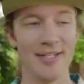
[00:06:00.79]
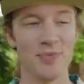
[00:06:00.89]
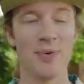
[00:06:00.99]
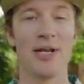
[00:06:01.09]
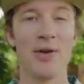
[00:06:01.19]

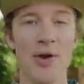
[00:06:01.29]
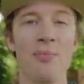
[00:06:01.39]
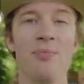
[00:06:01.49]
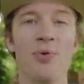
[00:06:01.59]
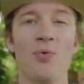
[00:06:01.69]
is my
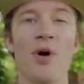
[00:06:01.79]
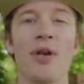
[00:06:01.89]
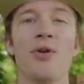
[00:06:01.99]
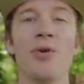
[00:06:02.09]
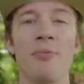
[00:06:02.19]
number
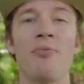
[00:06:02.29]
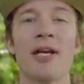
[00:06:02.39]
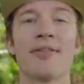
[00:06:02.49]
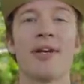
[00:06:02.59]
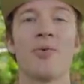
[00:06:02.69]
one
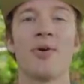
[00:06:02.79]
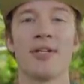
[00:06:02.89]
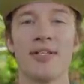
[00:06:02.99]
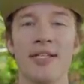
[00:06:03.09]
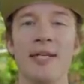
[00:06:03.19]
nudibranch that I want
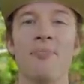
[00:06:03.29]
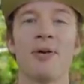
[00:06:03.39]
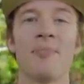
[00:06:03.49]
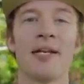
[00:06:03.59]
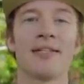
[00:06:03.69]
to see,
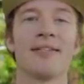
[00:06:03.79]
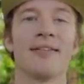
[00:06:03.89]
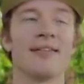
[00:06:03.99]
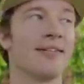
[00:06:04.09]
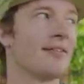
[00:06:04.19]
but it makes
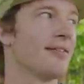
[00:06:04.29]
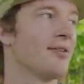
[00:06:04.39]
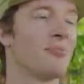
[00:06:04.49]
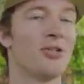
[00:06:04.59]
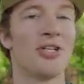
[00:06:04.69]
it
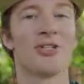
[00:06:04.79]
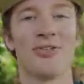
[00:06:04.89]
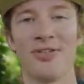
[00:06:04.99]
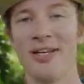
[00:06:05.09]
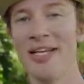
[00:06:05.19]
number six
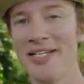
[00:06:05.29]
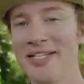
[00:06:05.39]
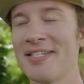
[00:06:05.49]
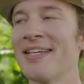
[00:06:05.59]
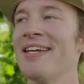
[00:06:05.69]
on the
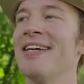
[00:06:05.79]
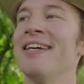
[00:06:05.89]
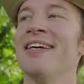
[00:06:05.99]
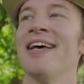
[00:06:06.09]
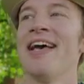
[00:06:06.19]
list.
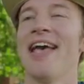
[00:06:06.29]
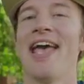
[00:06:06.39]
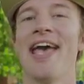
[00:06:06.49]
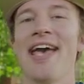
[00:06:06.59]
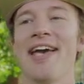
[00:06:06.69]

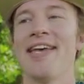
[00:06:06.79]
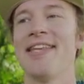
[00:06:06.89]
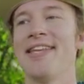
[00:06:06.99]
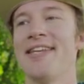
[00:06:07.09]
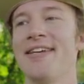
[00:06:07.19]

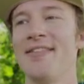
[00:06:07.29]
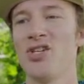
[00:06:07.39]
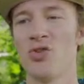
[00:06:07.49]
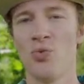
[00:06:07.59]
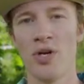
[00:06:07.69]
And uh,
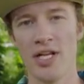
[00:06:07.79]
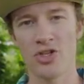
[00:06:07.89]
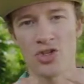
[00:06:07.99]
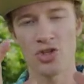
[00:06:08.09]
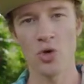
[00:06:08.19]
this one
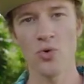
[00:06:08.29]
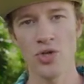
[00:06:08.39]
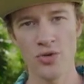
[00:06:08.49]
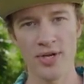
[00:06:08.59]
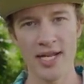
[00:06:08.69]
is so
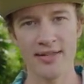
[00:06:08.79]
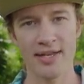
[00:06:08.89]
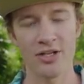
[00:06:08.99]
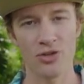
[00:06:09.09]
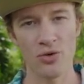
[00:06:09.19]
unique
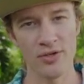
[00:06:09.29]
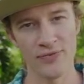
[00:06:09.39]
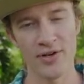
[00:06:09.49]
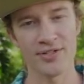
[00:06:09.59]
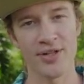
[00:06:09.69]
that it's only
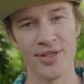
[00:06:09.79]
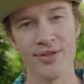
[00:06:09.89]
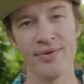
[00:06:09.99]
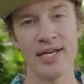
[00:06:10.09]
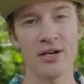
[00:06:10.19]
found in
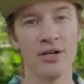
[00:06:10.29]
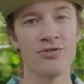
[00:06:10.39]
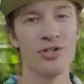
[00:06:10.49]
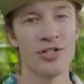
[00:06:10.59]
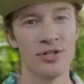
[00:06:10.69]
three
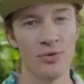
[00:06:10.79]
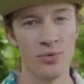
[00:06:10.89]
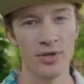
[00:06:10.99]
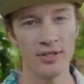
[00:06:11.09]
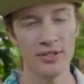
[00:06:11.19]
countries in the
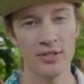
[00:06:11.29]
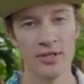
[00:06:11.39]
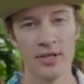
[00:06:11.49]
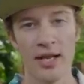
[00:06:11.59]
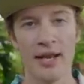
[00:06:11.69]
world.
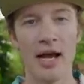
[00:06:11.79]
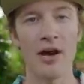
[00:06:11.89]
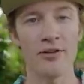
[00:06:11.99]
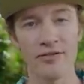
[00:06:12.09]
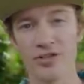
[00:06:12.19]
And
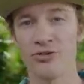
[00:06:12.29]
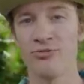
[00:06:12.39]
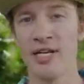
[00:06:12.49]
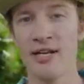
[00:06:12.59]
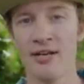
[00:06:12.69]
out of these
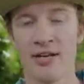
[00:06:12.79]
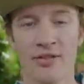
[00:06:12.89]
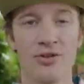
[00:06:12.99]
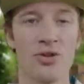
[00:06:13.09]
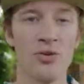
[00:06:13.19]
three,
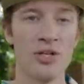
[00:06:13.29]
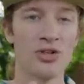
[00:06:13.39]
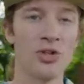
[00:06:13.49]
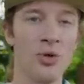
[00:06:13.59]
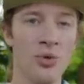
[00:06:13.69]
there's only
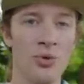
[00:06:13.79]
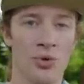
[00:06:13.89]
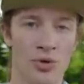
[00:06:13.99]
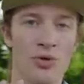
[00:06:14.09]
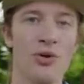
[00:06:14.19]

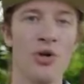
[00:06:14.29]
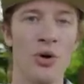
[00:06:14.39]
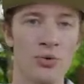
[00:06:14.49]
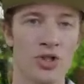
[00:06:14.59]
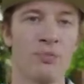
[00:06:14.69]
two
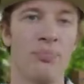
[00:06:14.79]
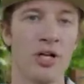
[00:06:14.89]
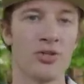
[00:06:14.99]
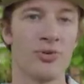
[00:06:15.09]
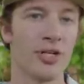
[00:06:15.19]
known
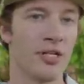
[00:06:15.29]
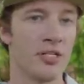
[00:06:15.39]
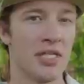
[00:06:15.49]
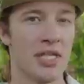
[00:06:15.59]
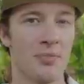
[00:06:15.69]
spots where you can
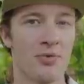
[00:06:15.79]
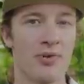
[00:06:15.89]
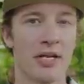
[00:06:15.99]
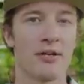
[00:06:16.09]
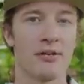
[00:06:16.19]
see them on
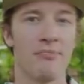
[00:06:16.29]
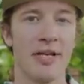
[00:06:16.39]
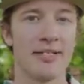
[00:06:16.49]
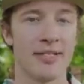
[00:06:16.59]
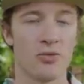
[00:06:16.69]
regular
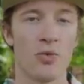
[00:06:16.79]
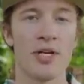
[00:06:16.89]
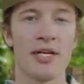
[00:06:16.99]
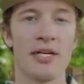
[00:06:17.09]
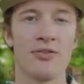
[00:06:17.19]
basis.
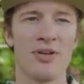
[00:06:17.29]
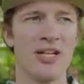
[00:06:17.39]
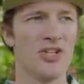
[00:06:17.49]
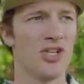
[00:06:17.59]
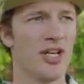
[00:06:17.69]
One in
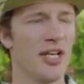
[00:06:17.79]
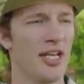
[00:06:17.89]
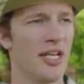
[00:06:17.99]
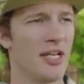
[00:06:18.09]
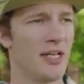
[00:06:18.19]
Indonesia
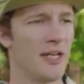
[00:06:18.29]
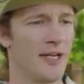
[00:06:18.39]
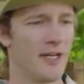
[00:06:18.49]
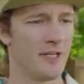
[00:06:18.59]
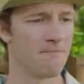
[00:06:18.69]
in
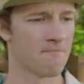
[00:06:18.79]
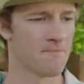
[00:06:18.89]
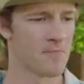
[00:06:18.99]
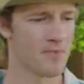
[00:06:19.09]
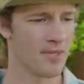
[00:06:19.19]
uh,
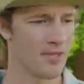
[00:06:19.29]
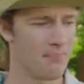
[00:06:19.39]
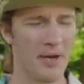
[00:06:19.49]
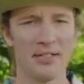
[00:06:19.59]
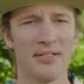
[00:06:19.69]

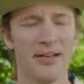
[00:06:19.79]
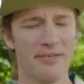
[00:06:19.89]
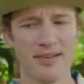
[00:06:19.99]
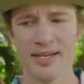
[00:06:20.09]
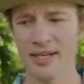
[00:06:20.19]
Banta, I
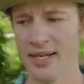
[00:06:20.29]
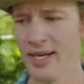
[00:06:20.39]
think,